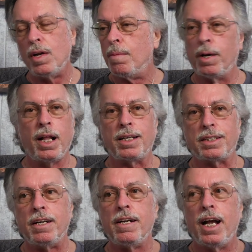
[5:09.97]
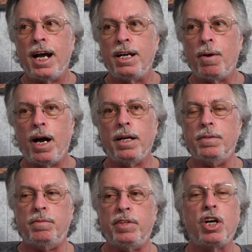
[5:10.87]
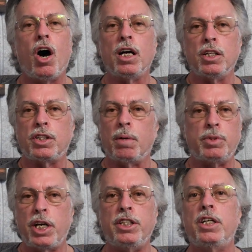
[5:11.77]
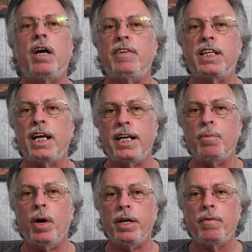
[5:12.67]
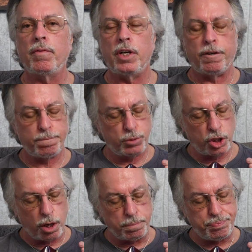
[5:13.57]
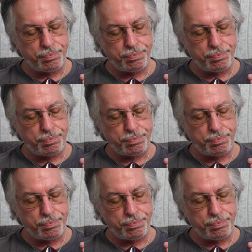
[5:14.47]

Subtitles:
But like I said, anyway, regardless, I'm changing everything anyway, you know. So